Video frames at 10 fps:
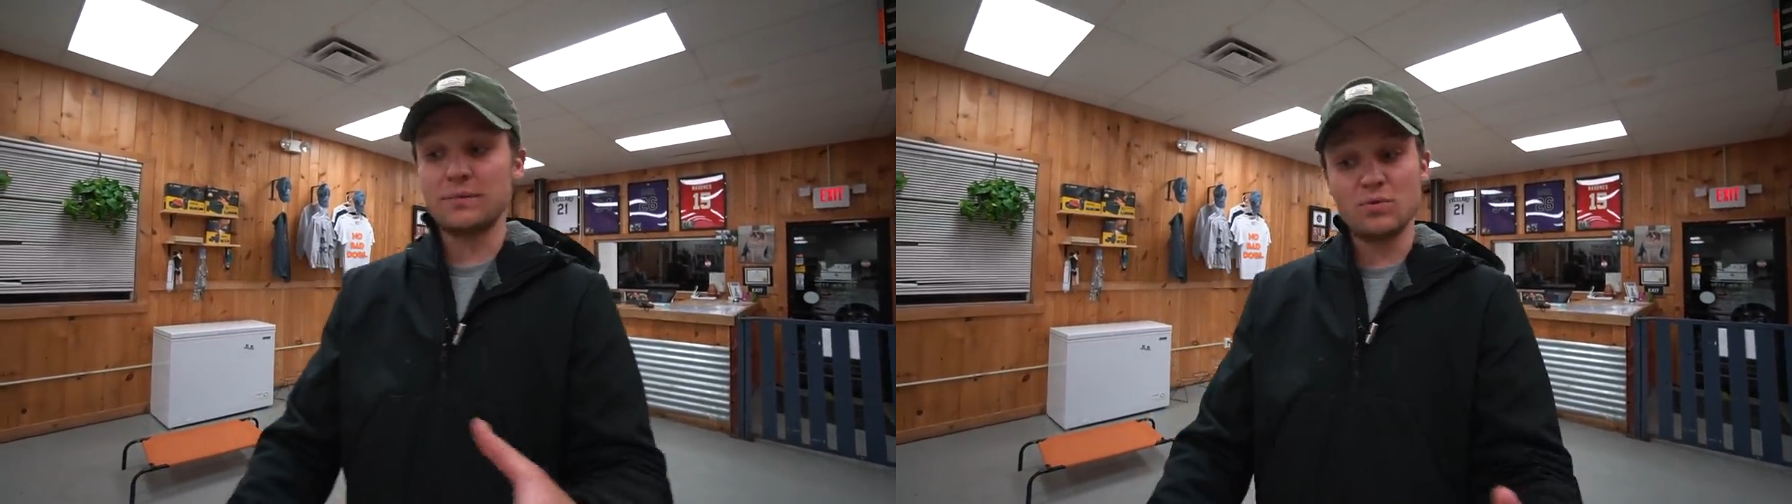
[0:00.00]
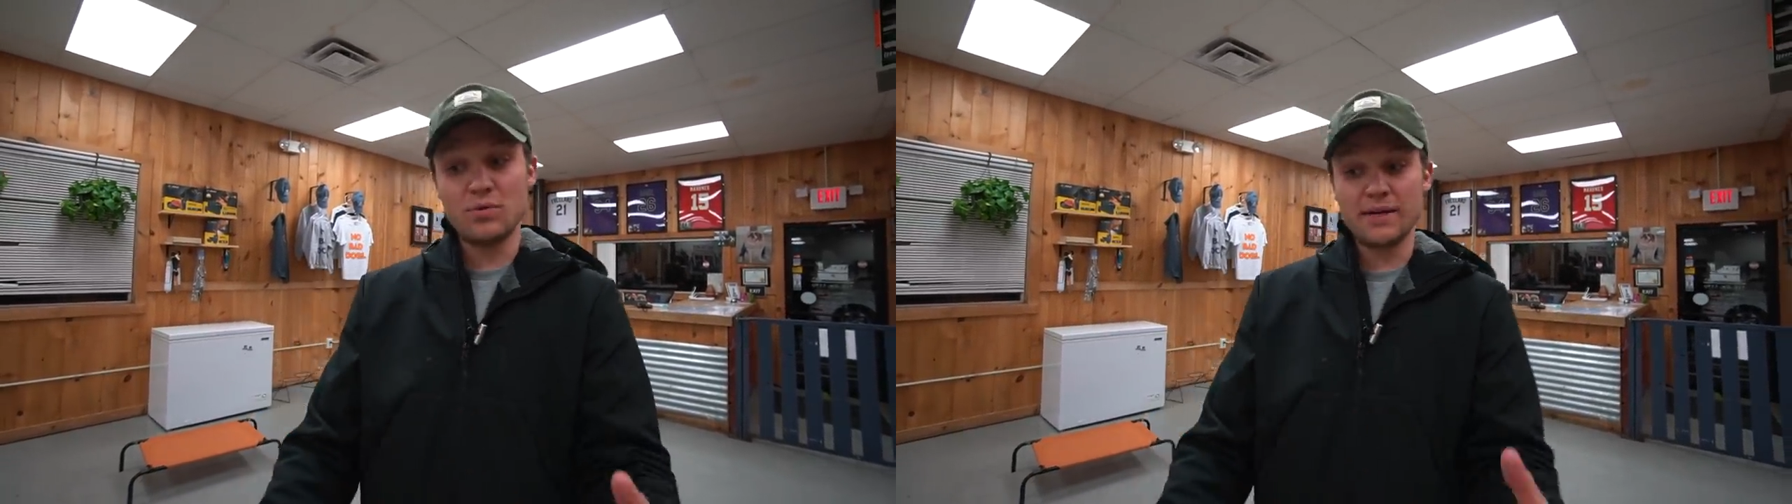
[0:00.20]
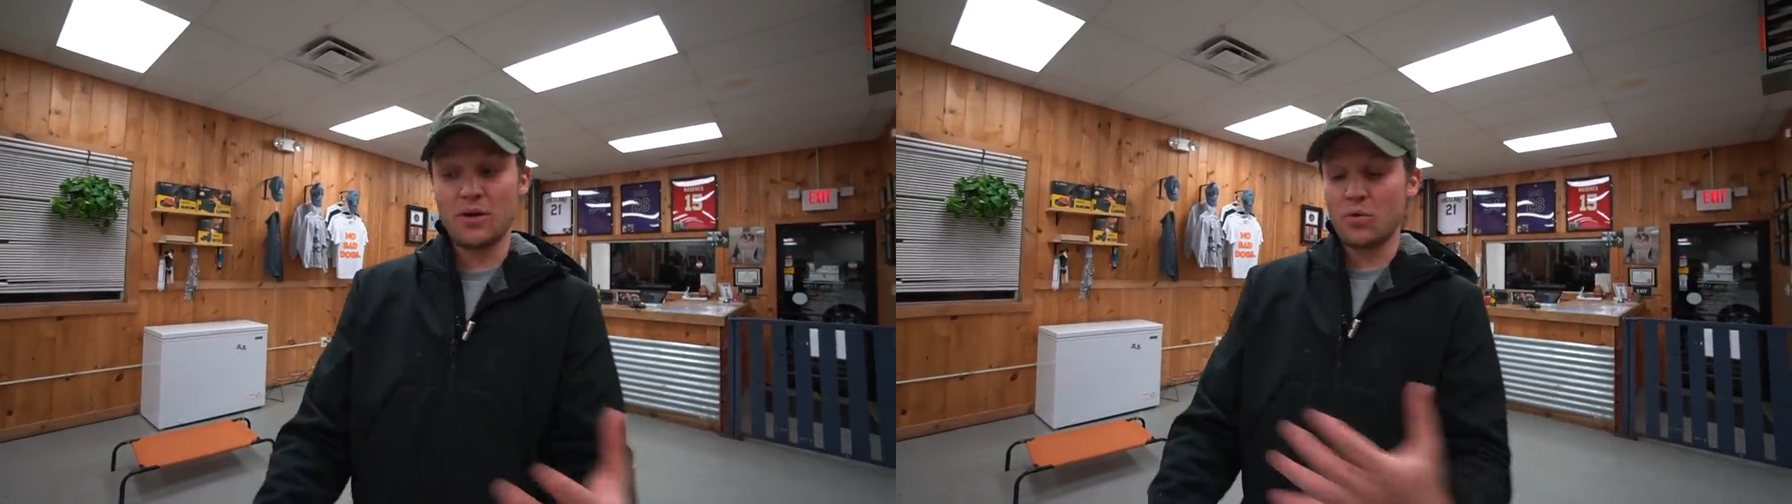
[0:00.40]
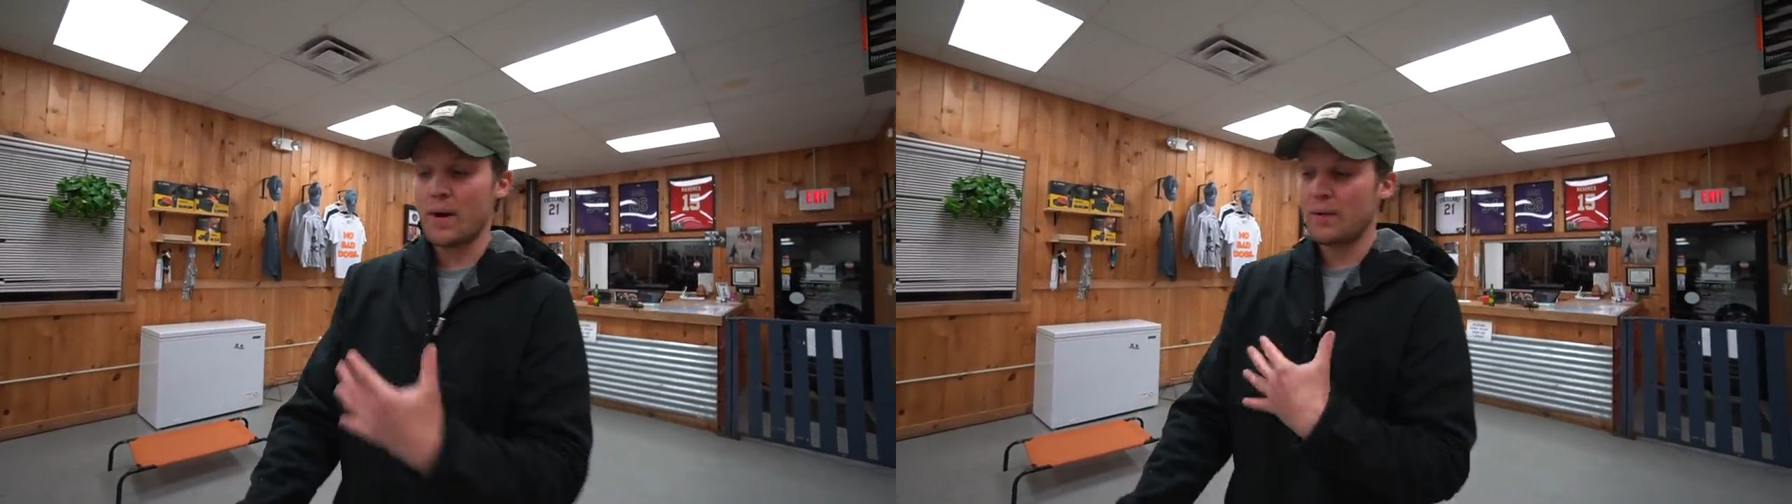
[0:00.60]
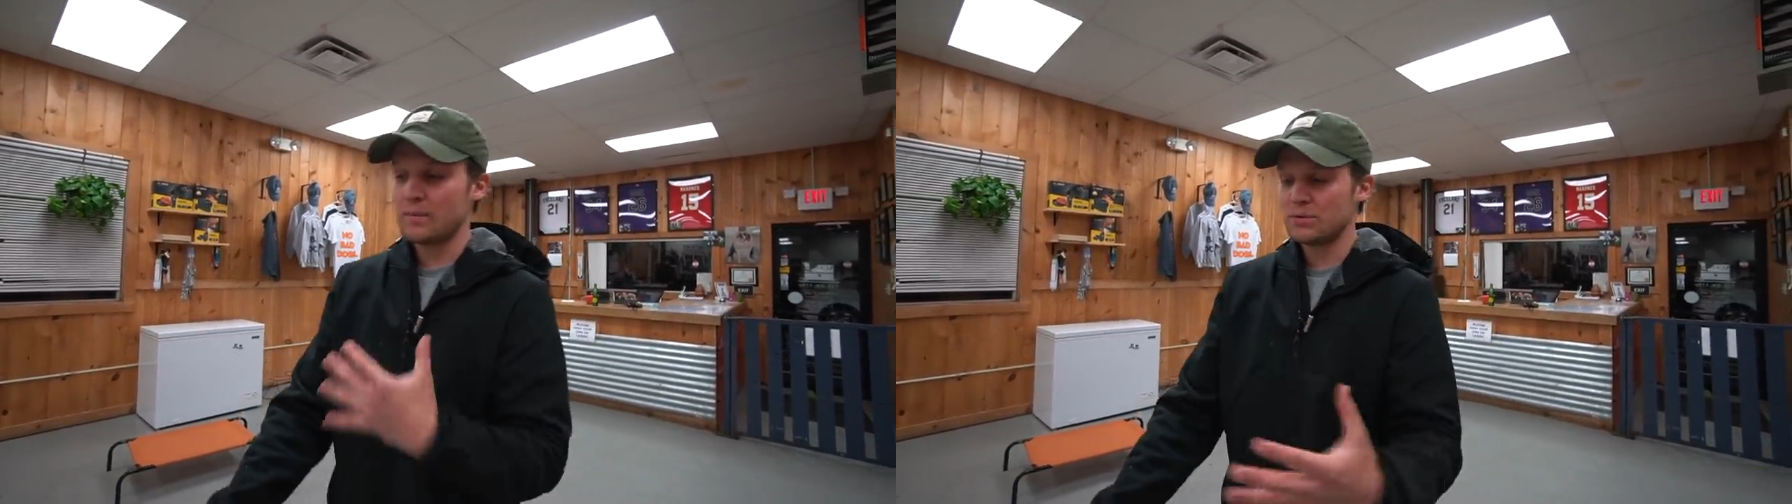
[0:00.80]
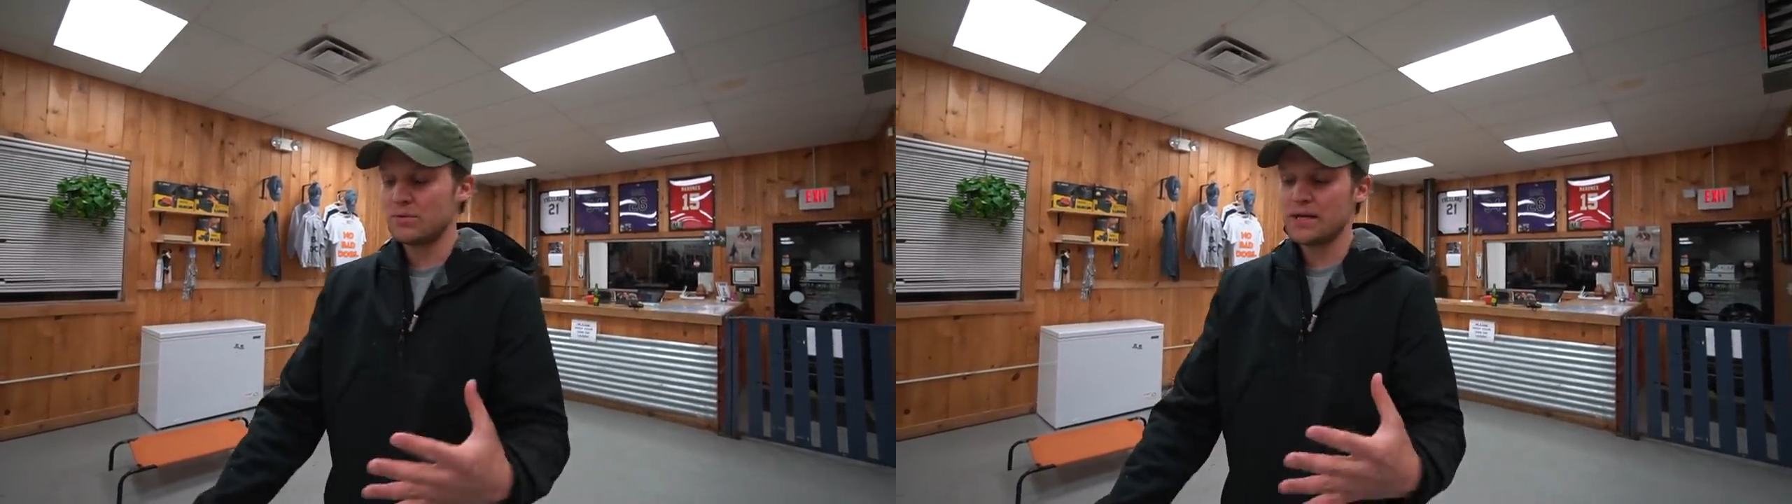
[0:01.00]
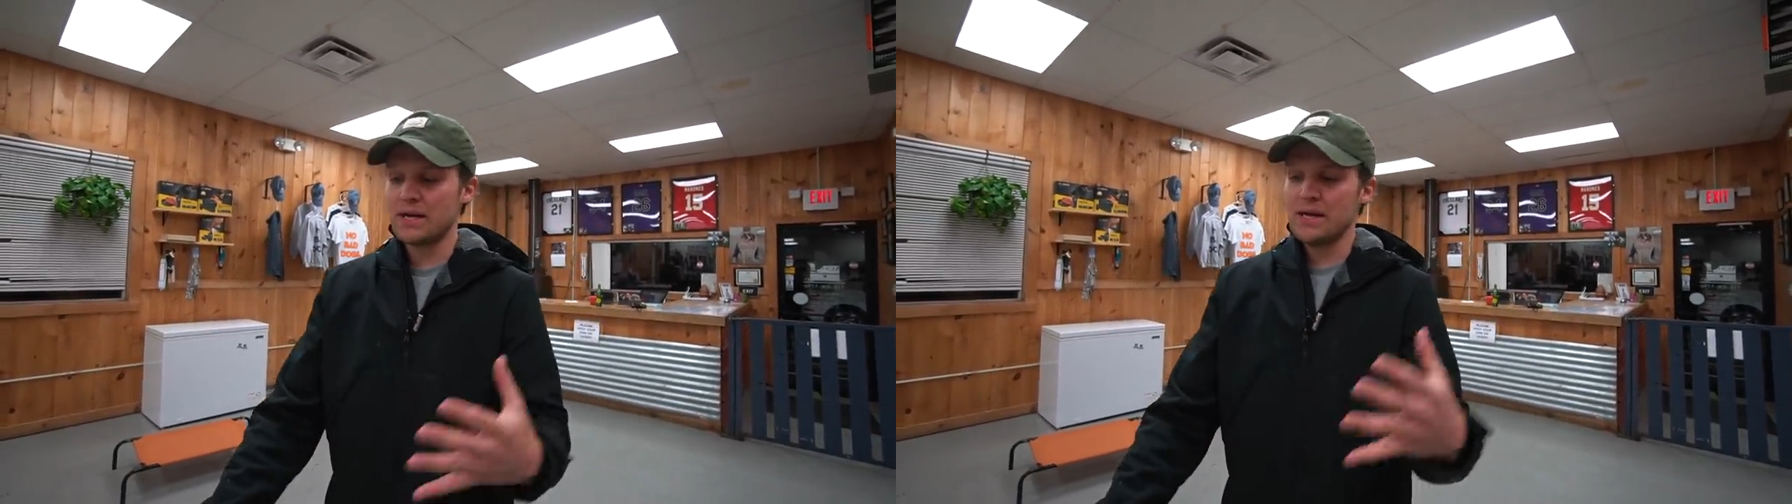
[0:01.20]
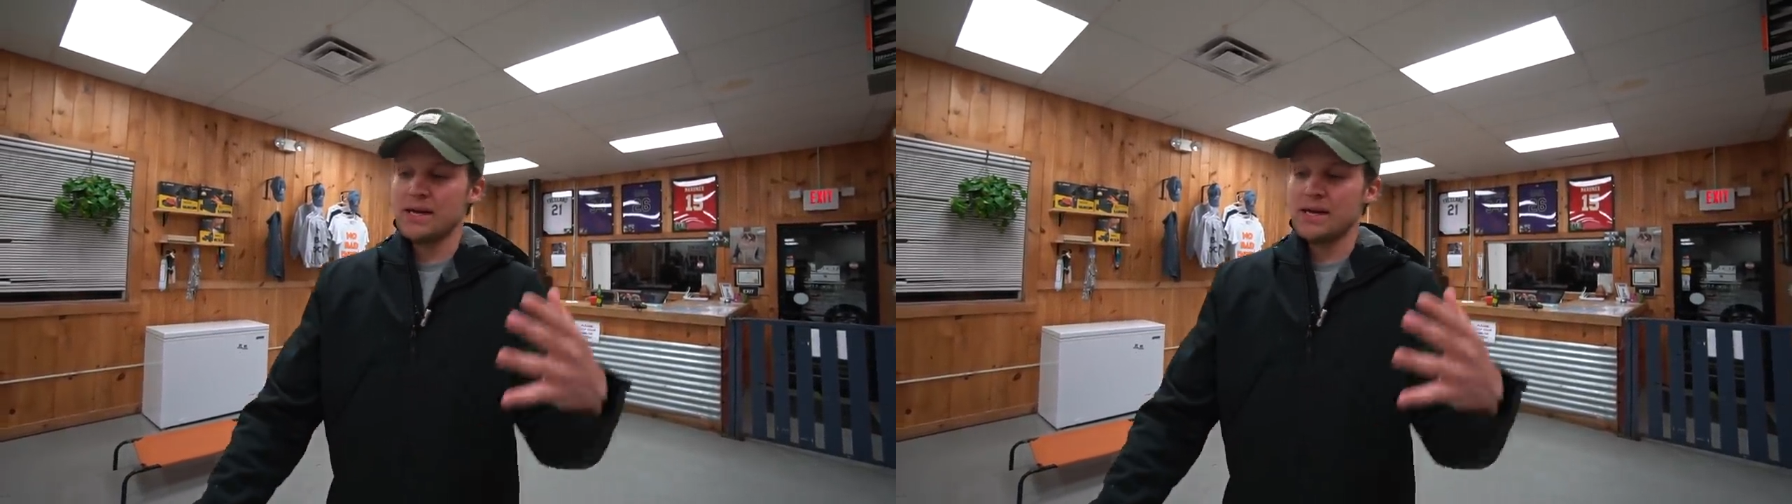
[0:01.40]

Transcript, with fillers: doing it. Oh, wow, I'm doing it.